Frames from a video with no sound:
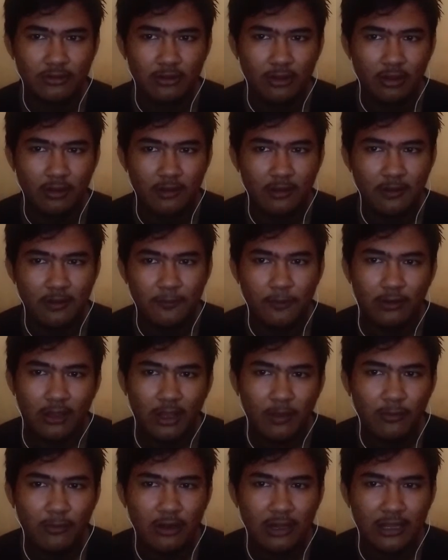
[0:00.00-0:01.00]

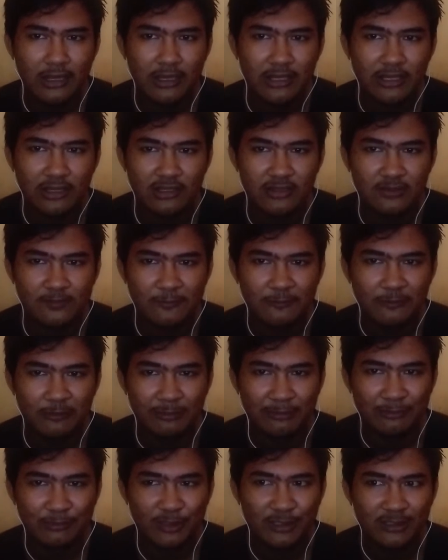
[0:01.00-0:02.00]
Vocabulary is
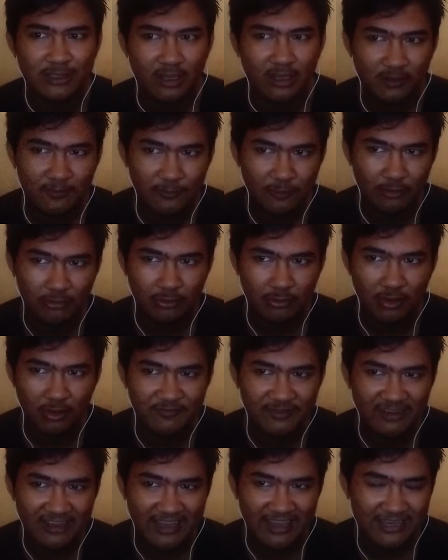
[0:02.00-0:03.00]
fundamental for
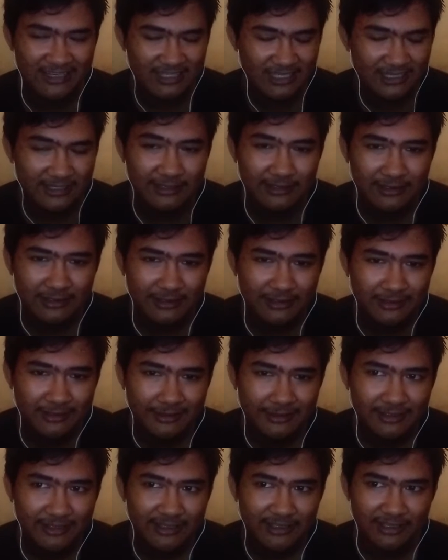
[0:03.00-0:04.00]
comprehension.
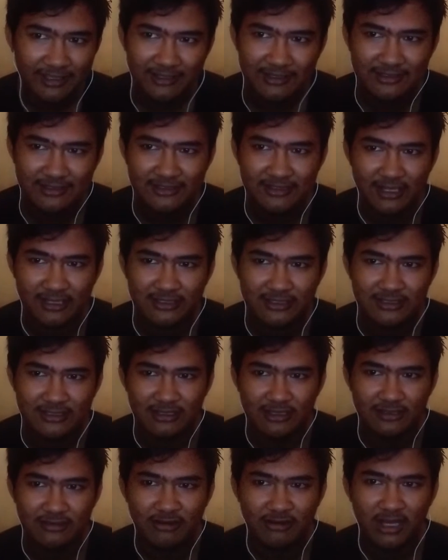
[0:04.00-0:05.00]
It's such the
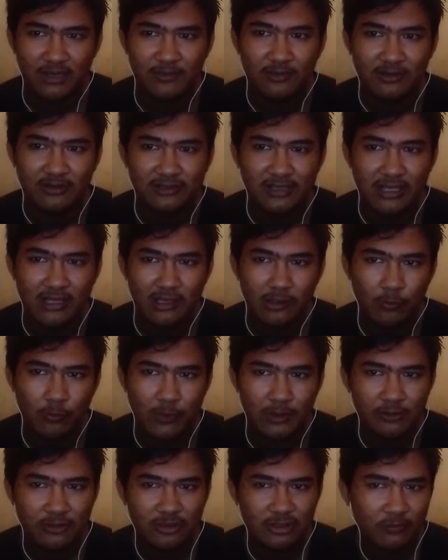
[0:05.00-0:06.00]
terrible thing when
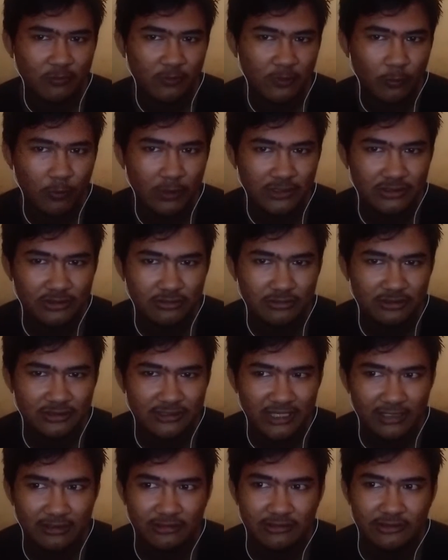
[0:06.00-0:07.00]
someone wants to
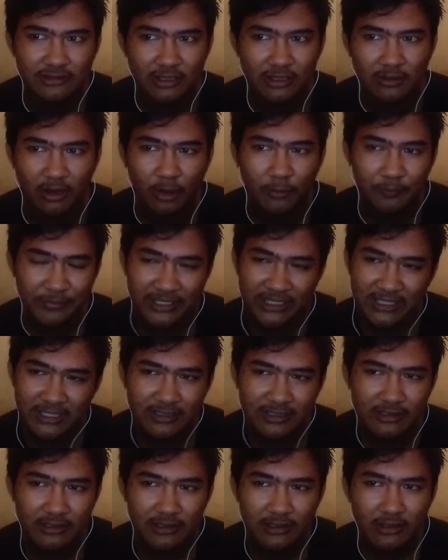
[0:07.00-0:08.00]
share their opinion,
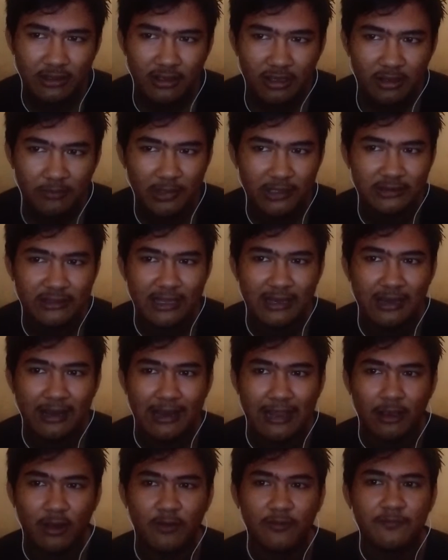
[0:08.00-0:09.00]
but they lack
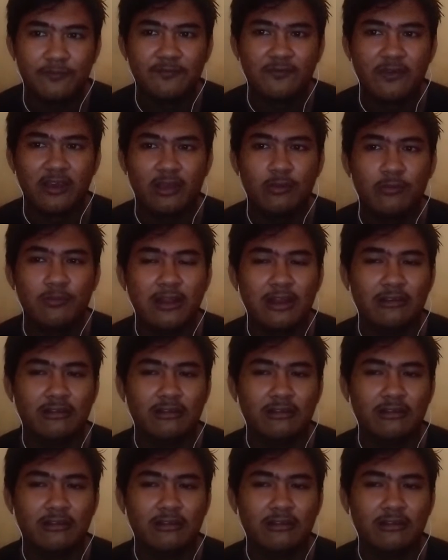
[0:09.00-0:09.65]
of vocabulary.